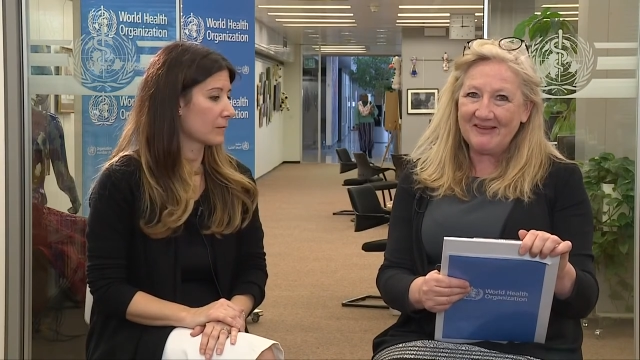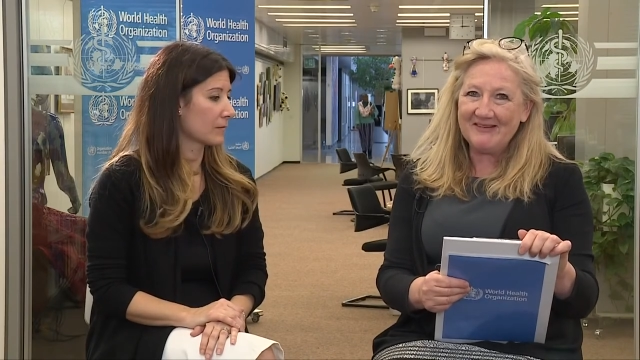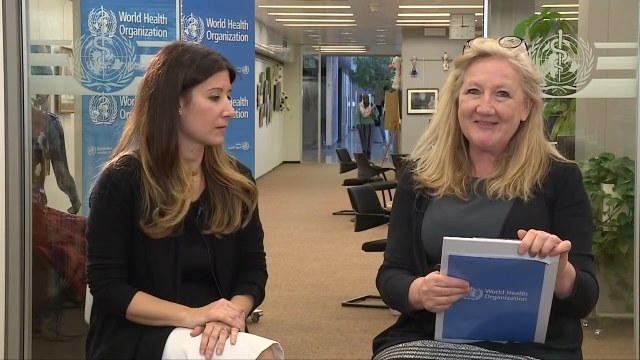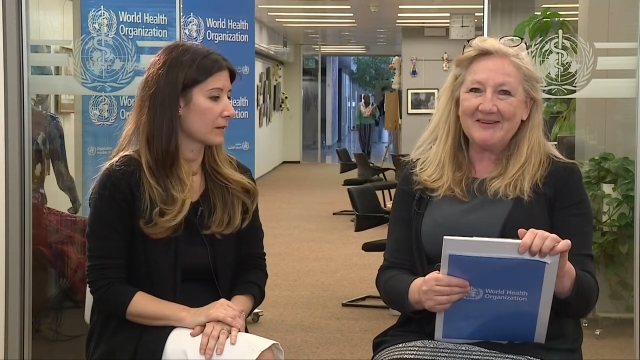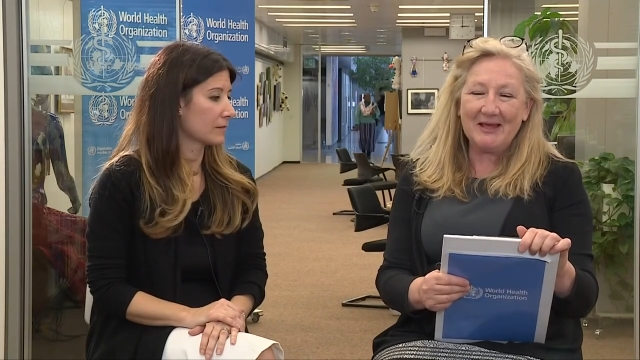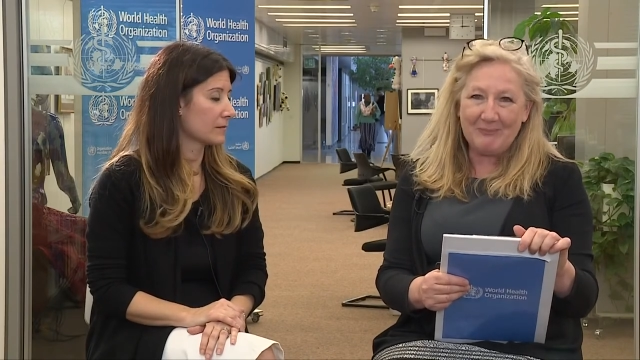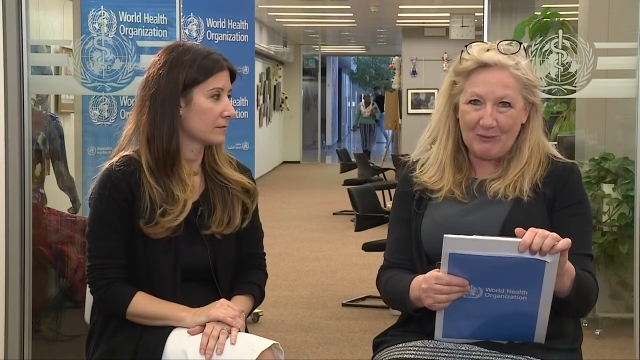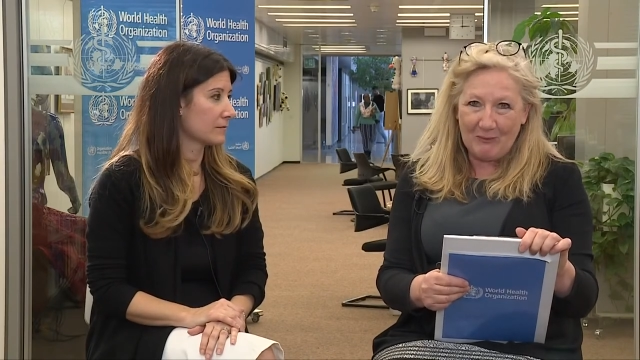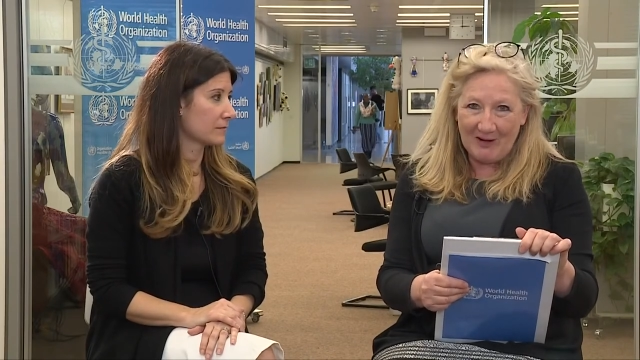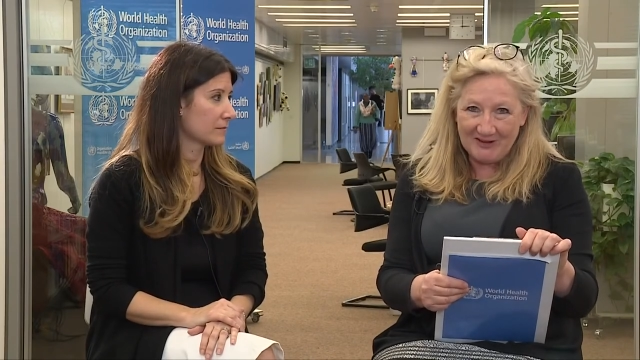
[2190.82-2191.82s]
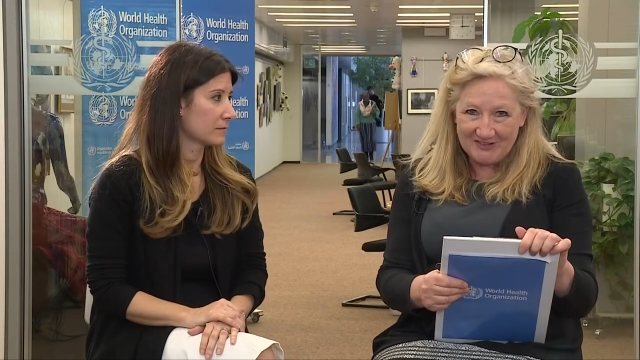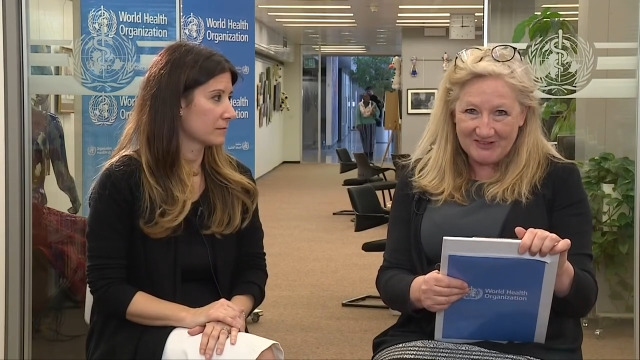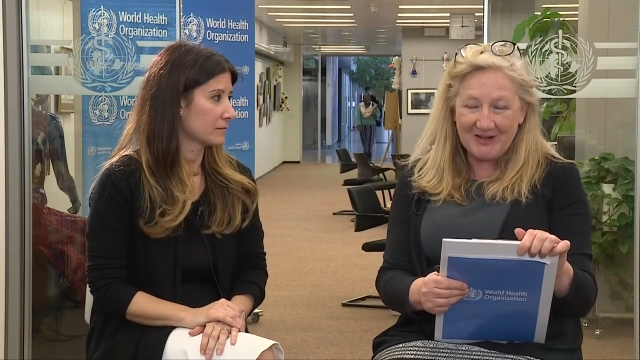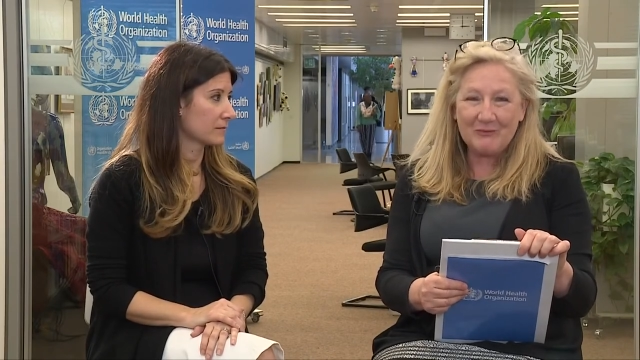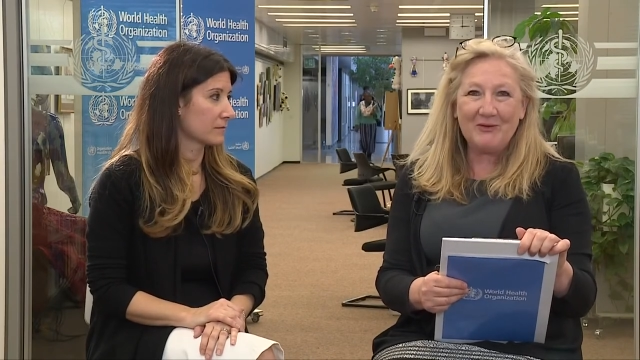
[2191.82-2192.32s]
Speaker 1: this. Keep a
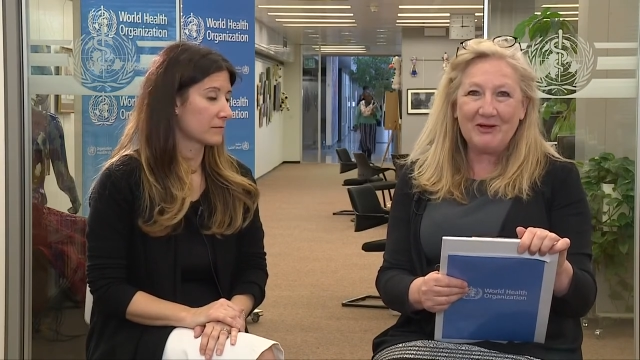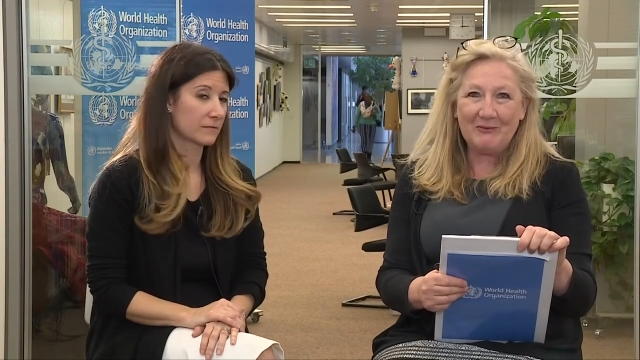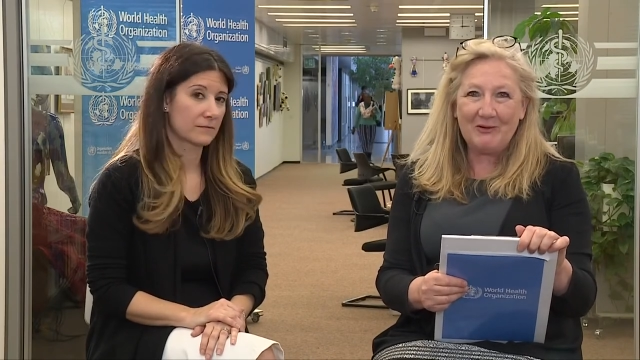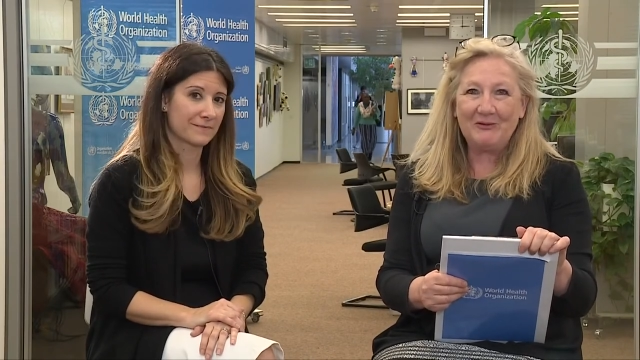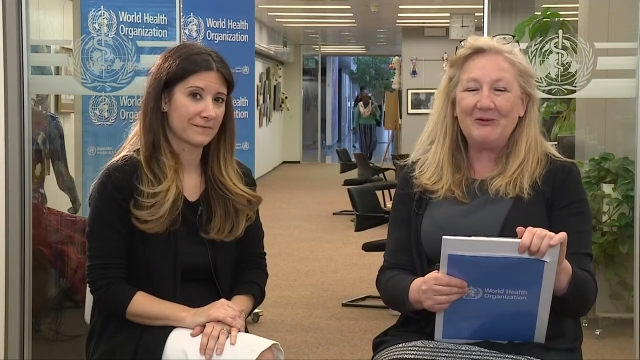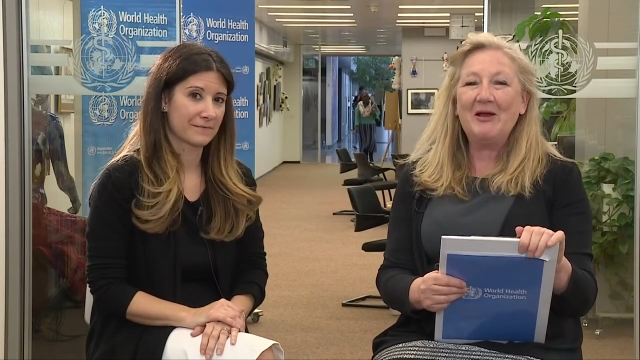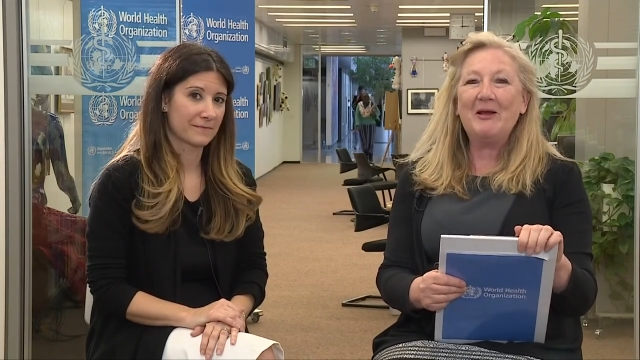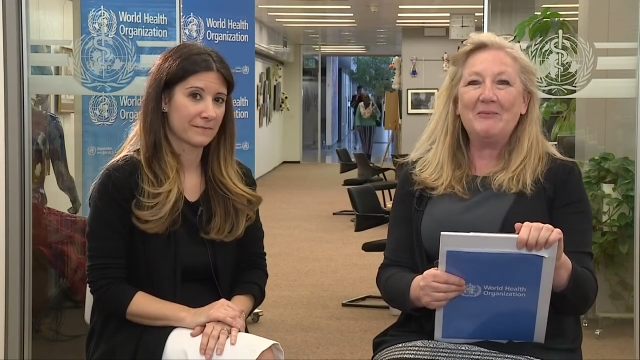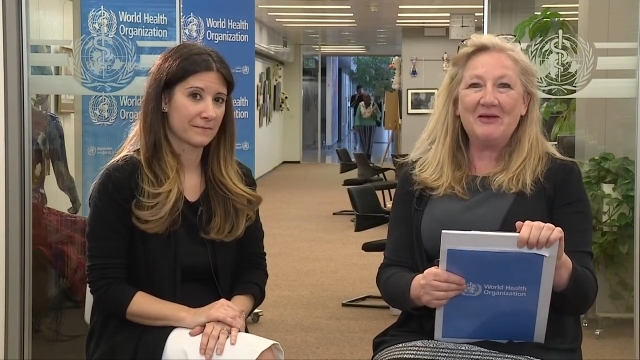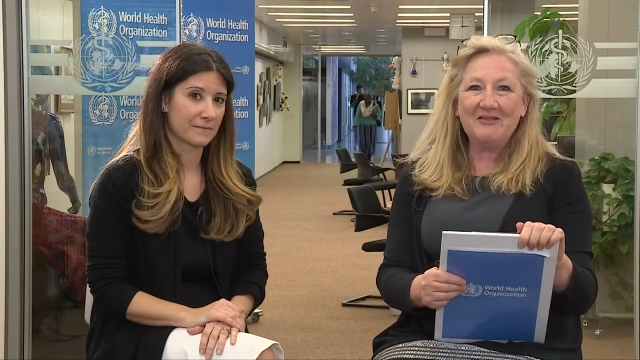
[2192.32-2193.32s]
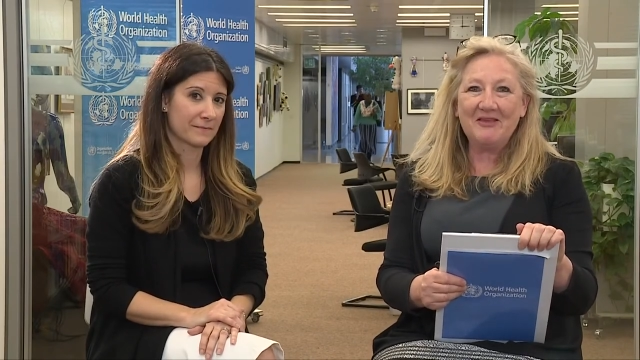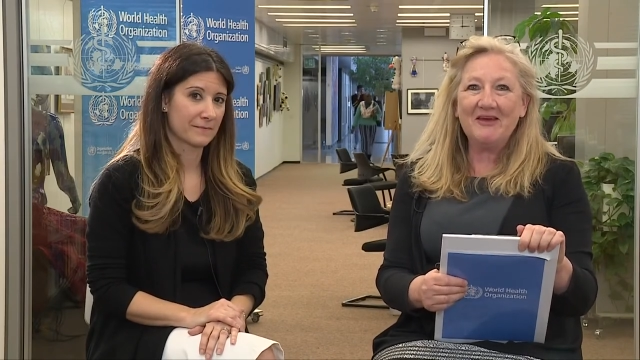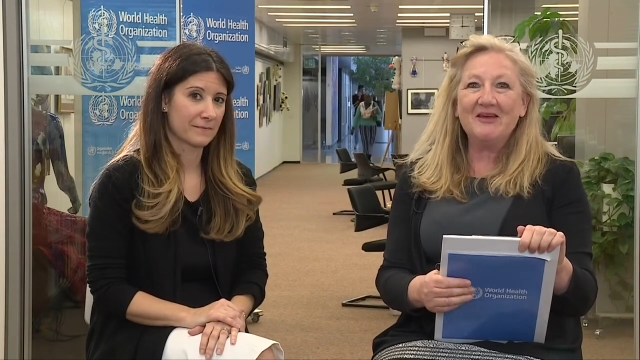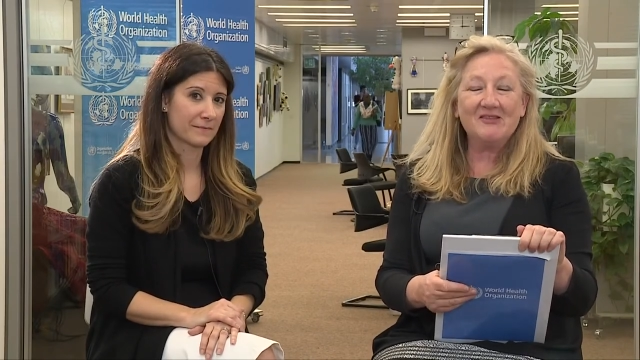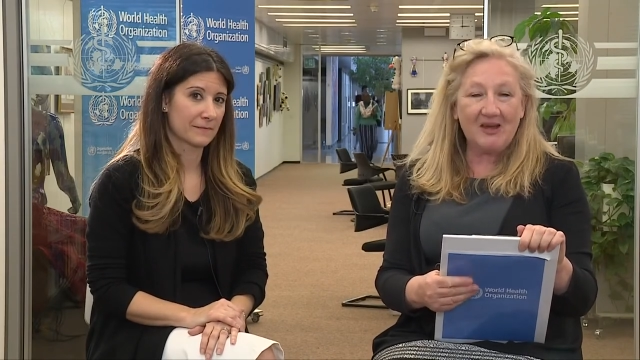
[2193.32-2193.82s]
watch, and we will be
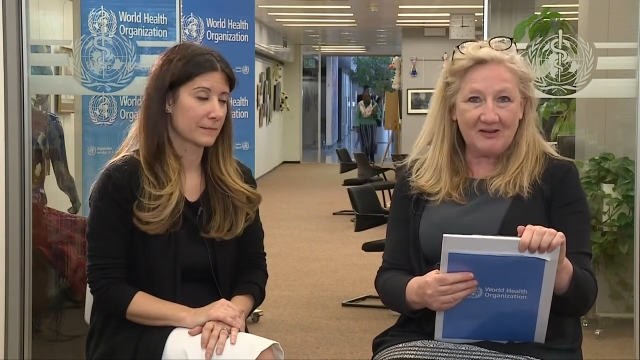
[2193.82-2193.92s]
there to